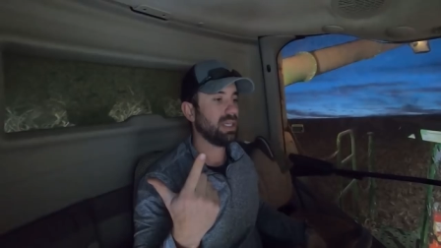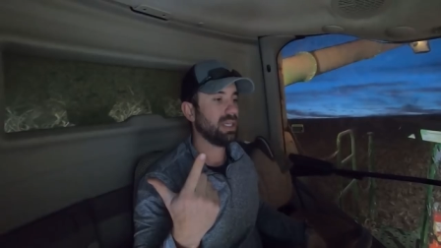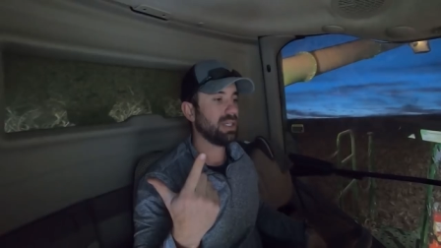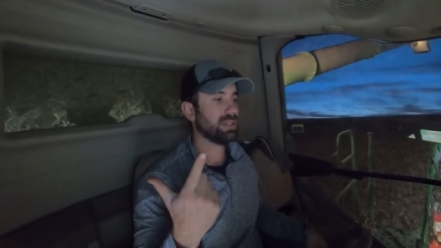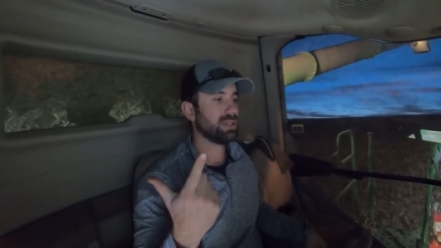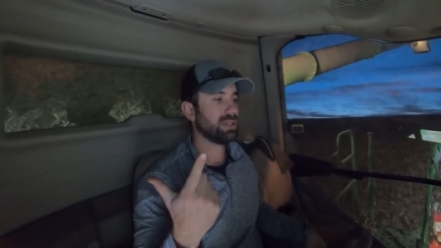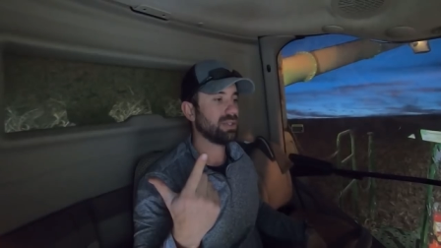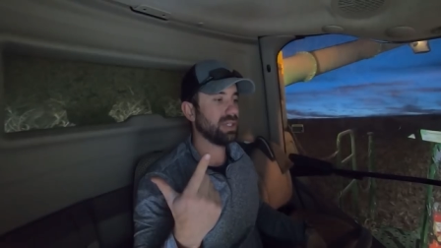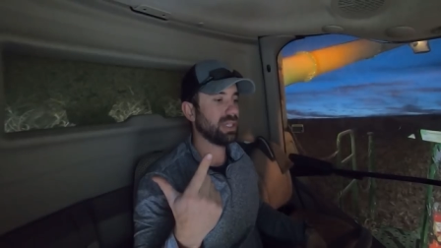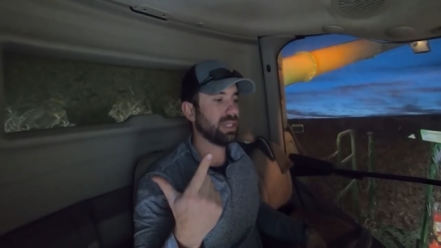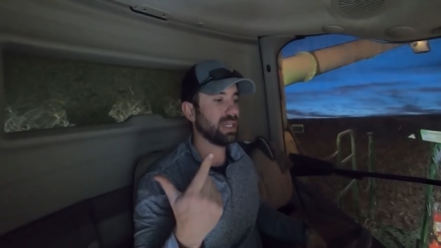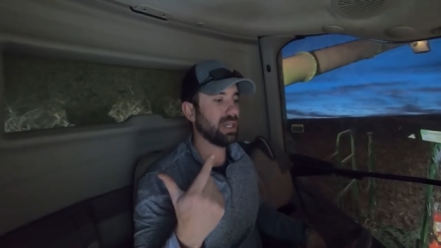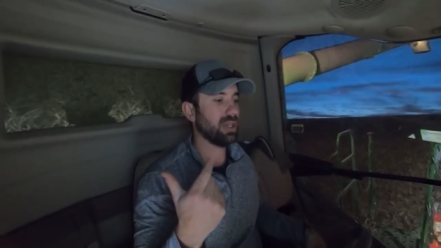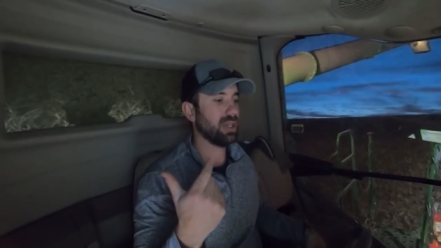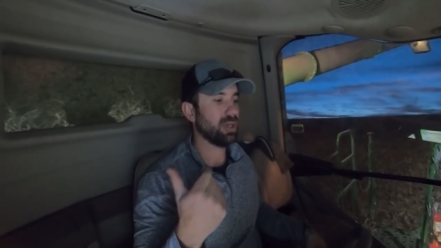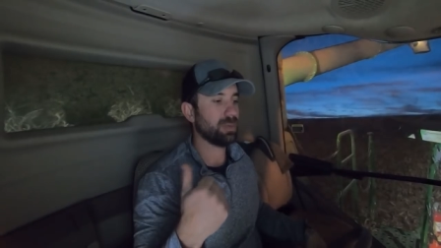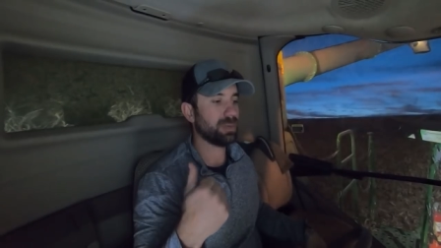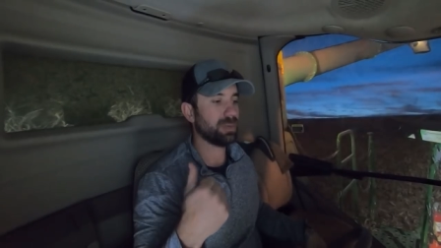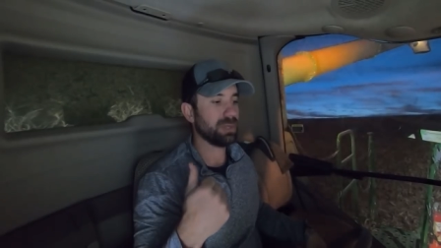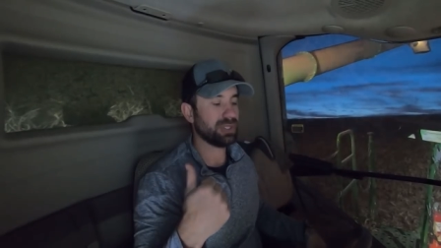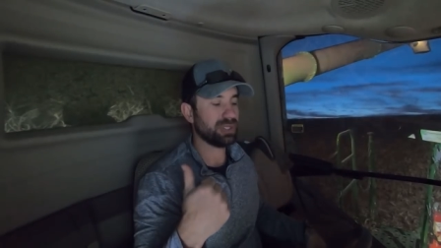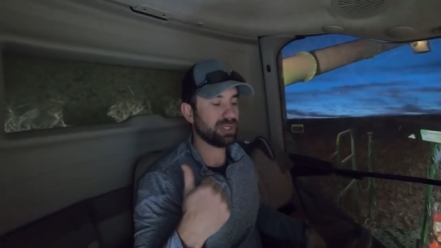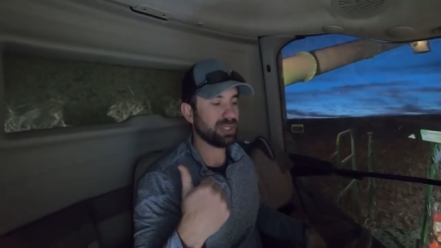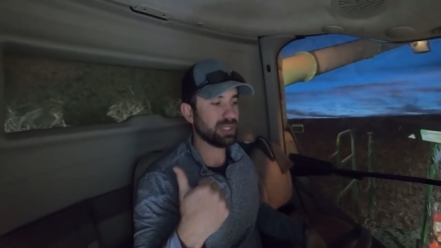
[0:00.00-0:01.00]
So you kind of hope
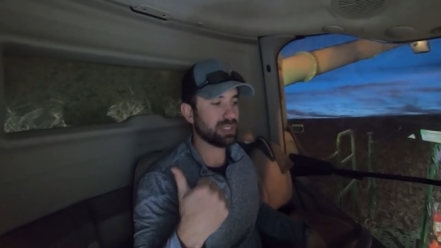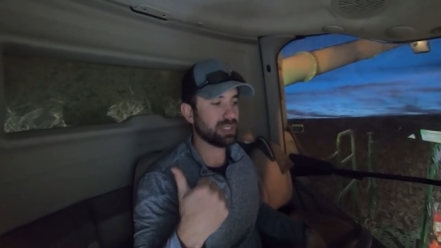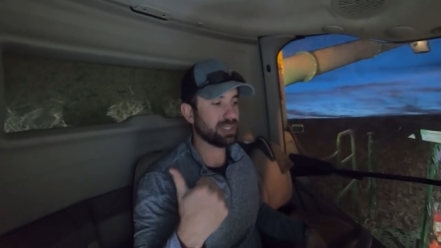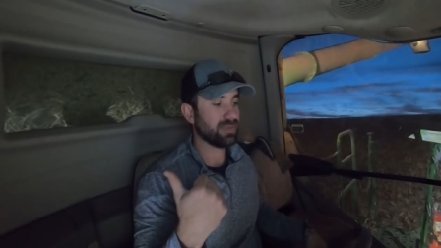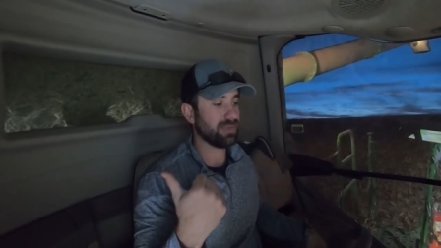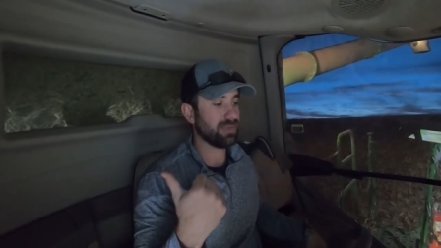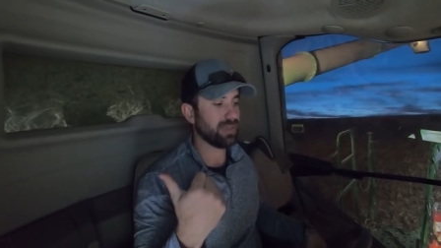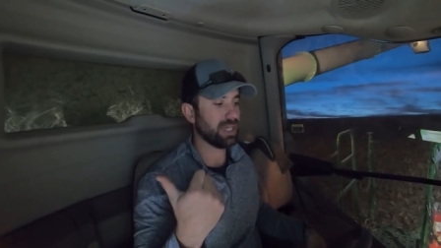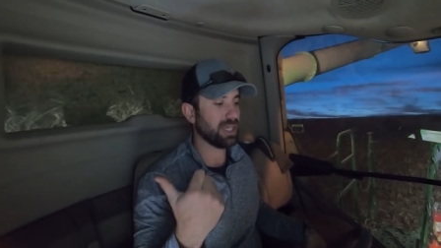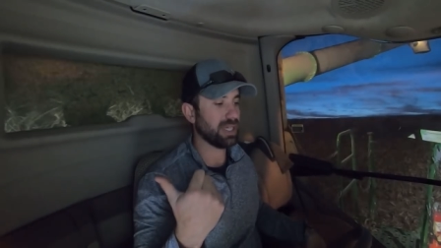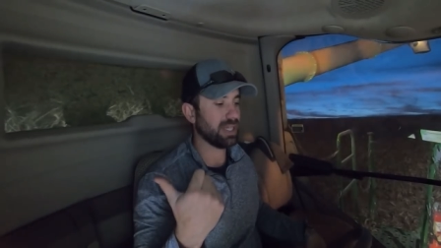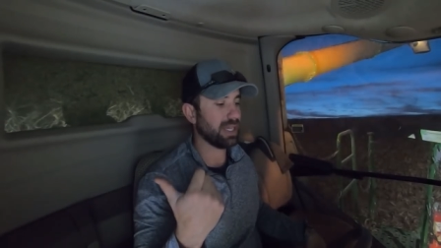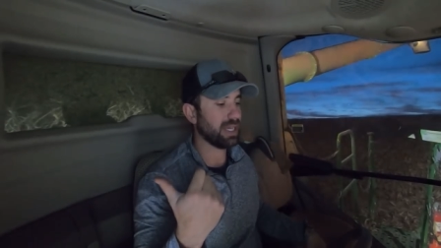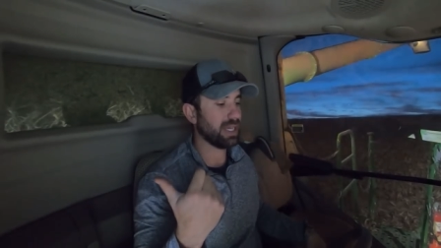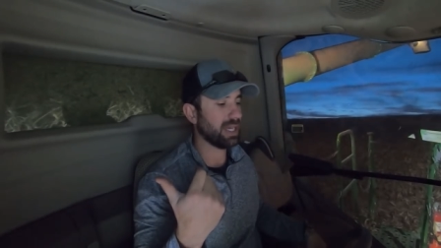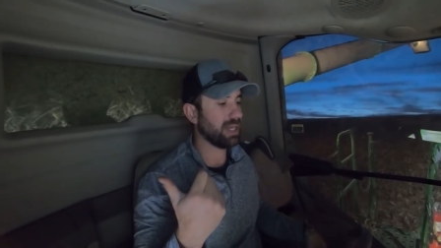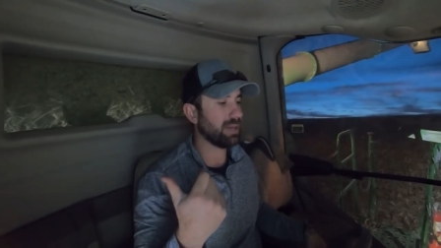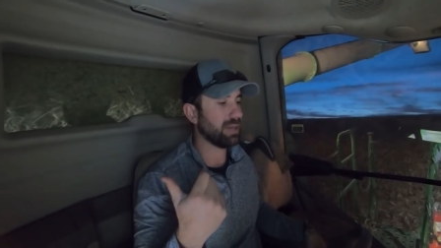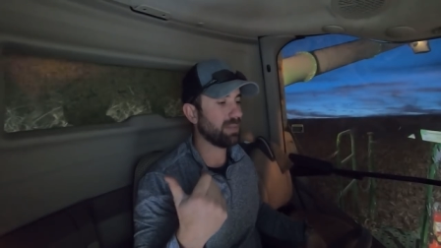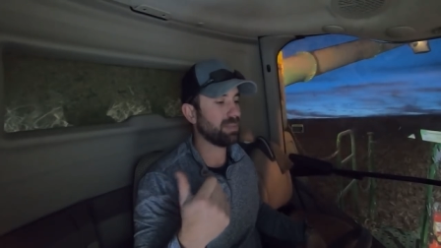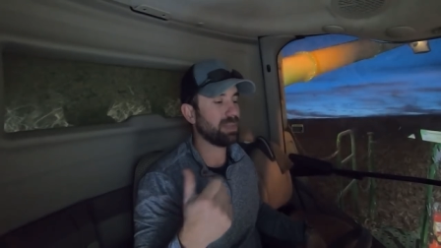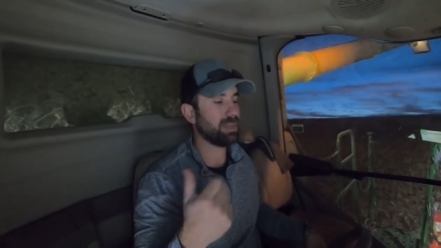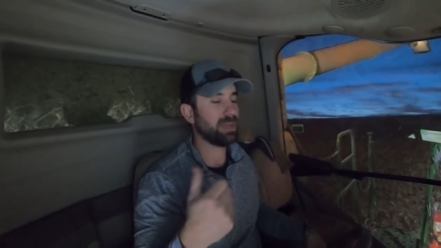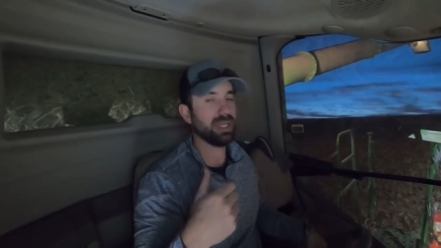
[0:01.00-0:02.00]
to justify that.
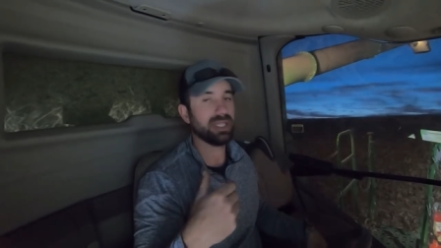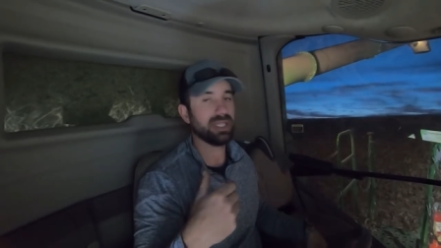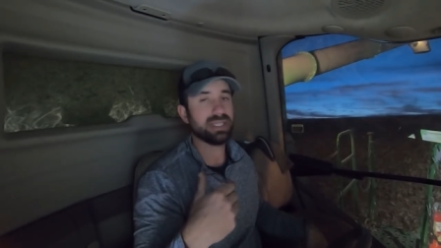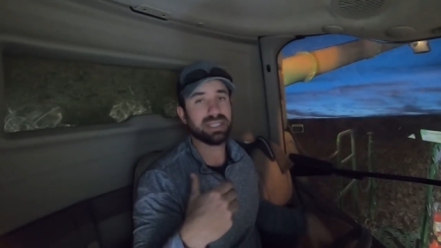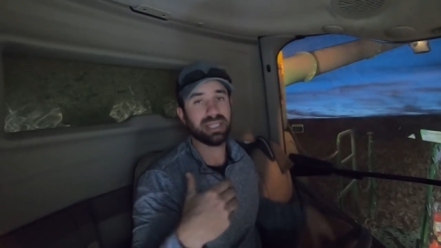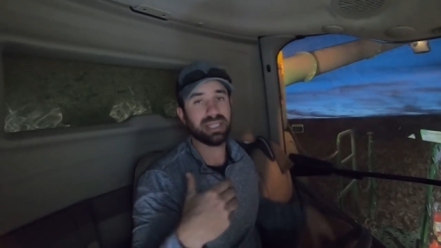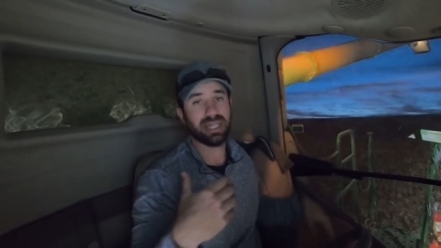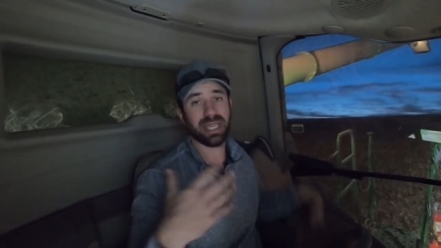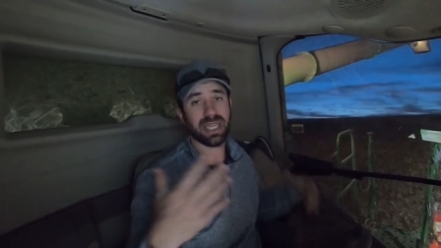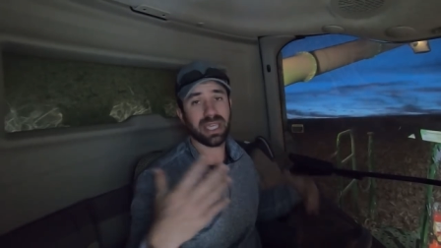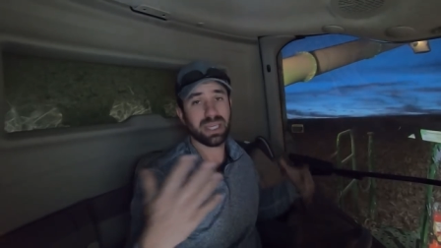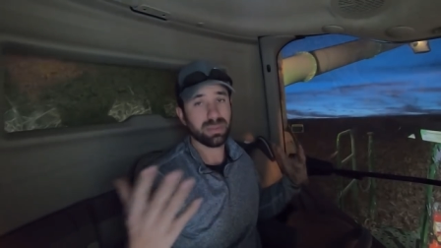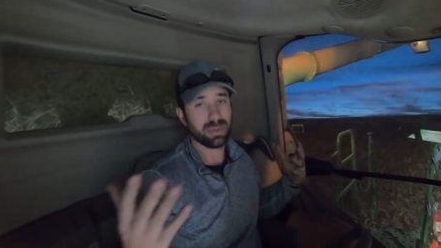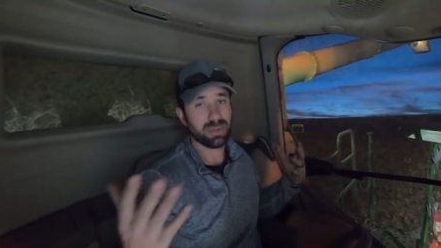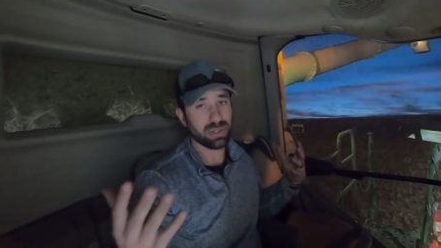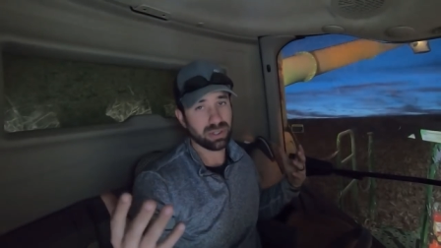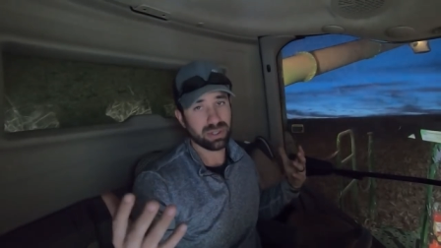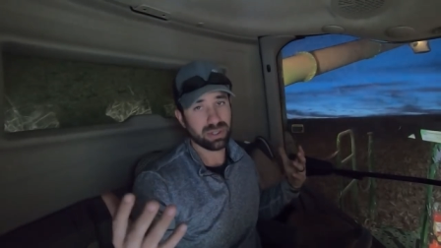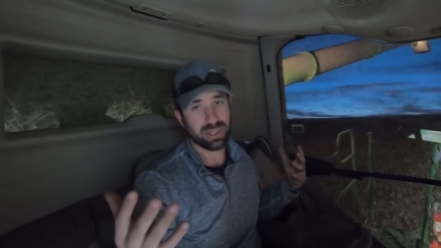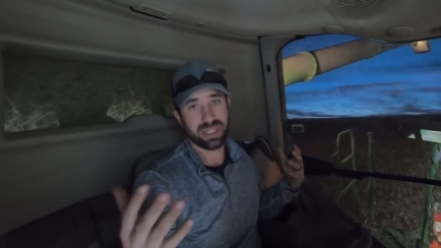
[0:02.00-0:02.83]
Plus labor